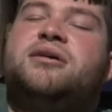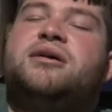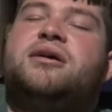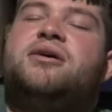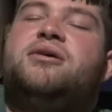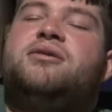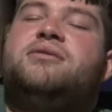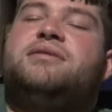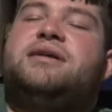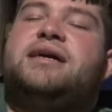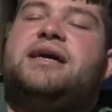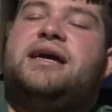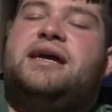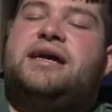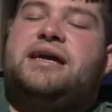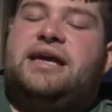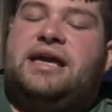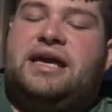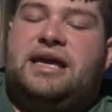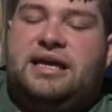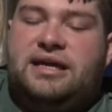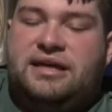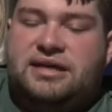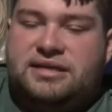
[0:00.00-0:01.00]

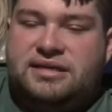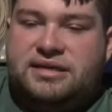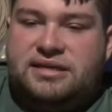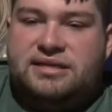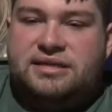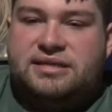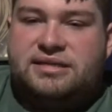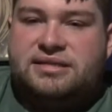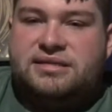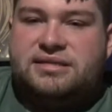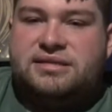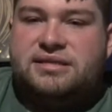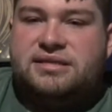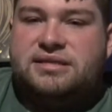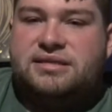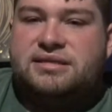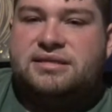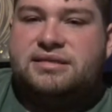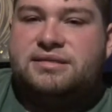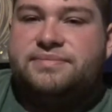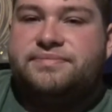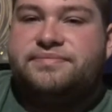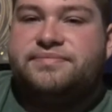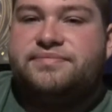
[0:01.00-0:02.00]
Okay,
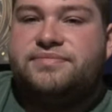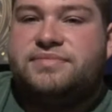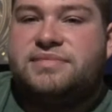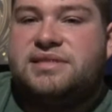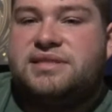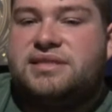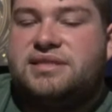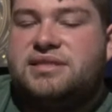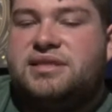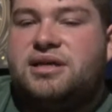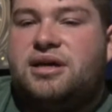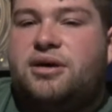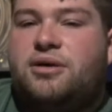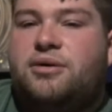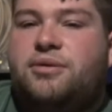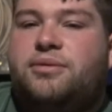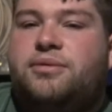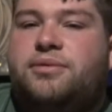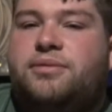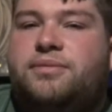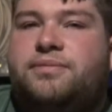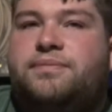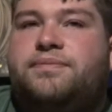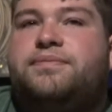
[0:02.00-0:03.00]
so
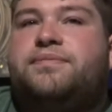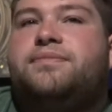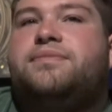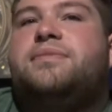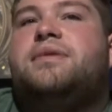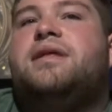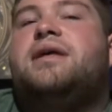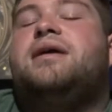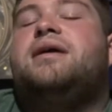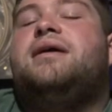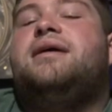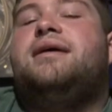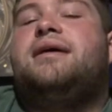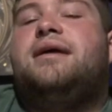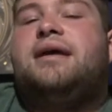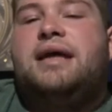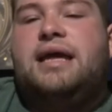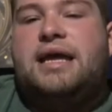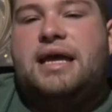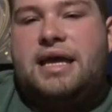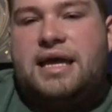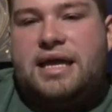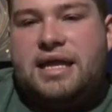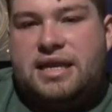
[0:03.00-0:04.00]

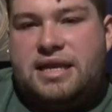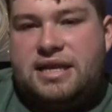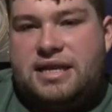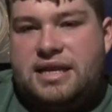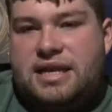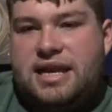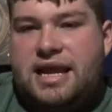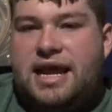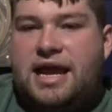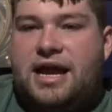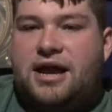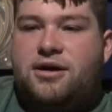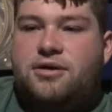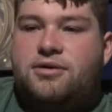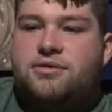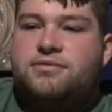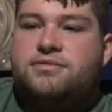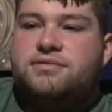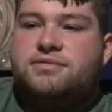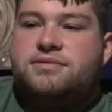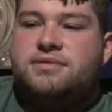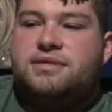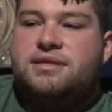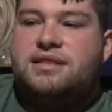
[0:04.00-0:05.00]

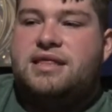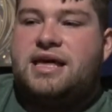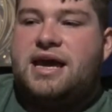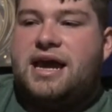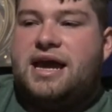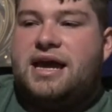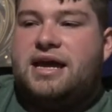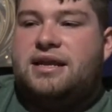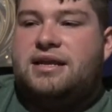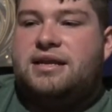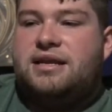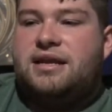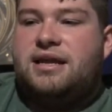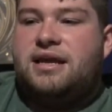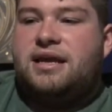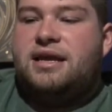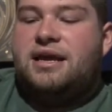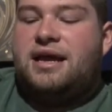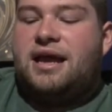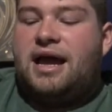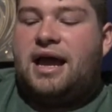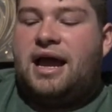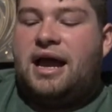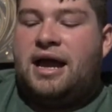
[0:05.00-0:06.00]
now that
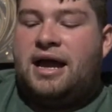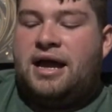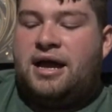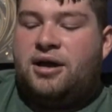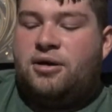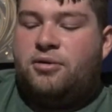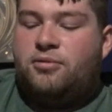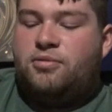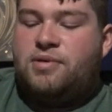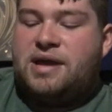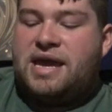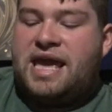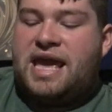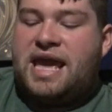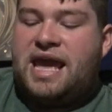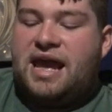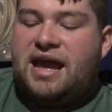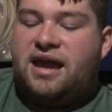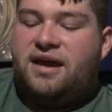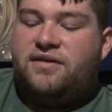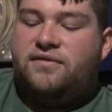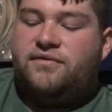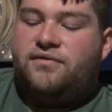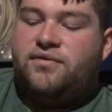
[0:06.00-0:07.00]
uh, we
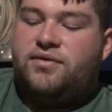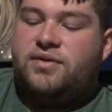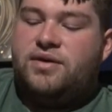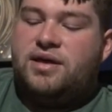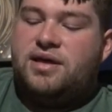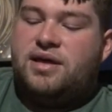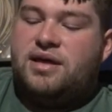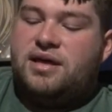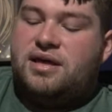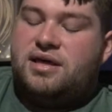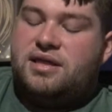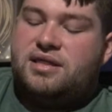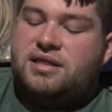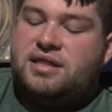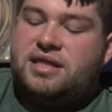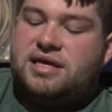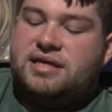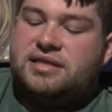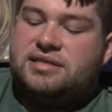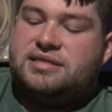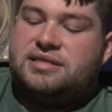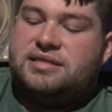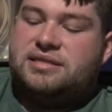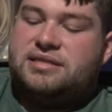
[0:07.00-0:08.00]
have
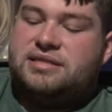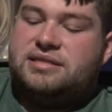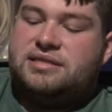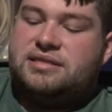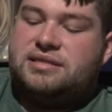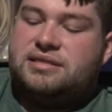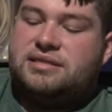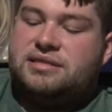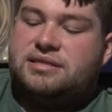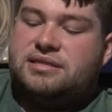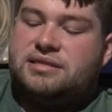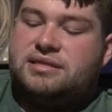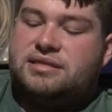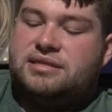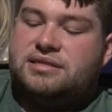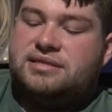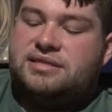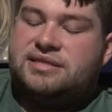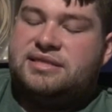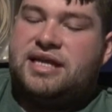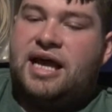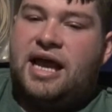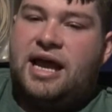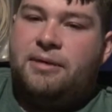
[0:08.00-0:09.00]
this
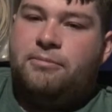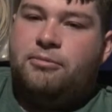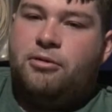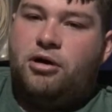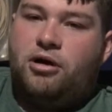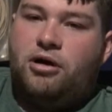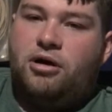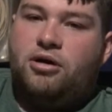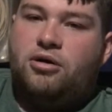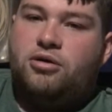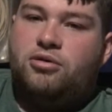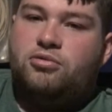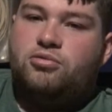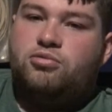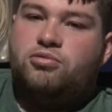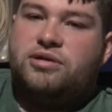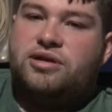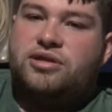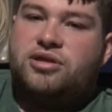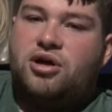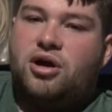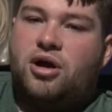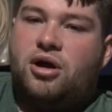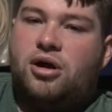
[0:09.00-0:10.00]
psiball
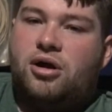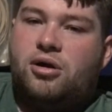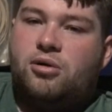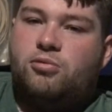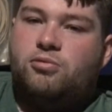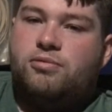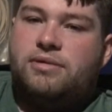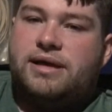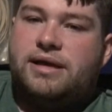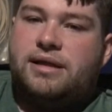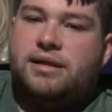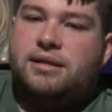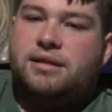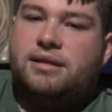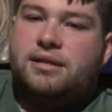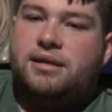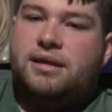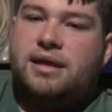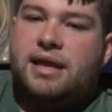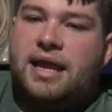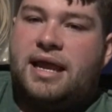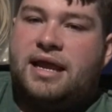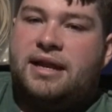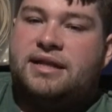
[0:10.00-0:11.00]
with our will
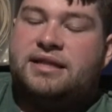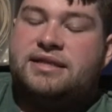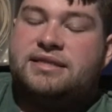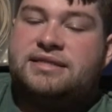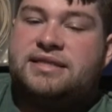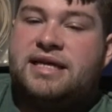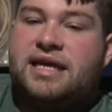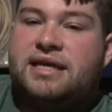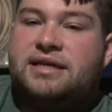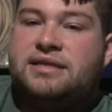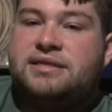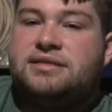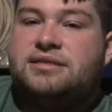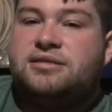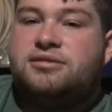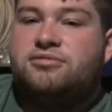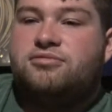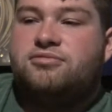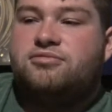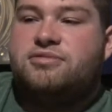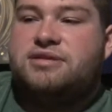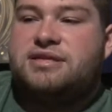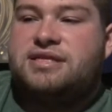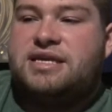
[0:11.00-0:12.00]
and intent
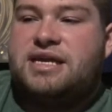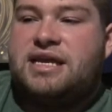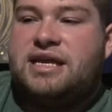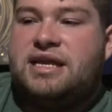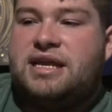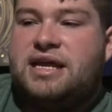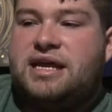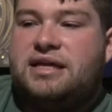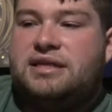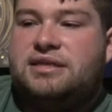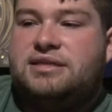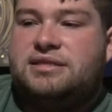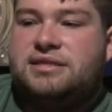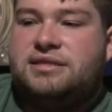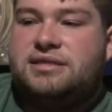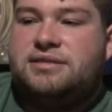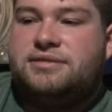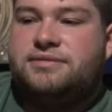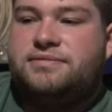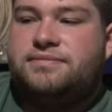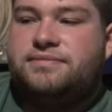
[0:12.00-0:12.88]
within it.